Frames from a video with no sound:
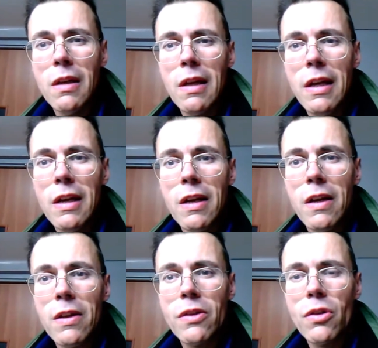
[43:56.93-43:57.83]

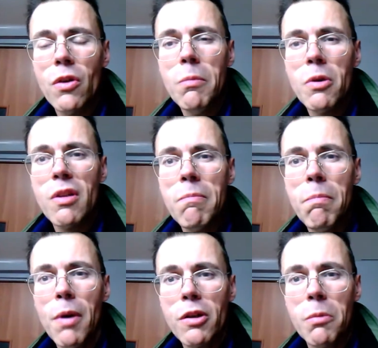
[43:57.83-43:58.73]
it's almost
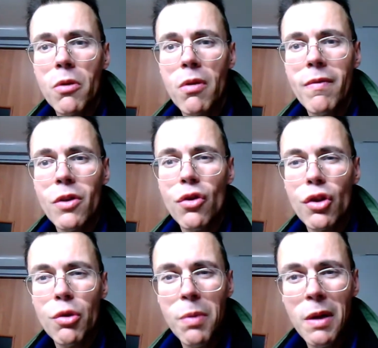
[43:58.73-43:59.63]
impossible to even
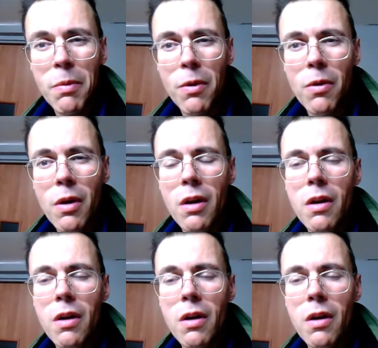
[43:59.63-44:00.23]
judge people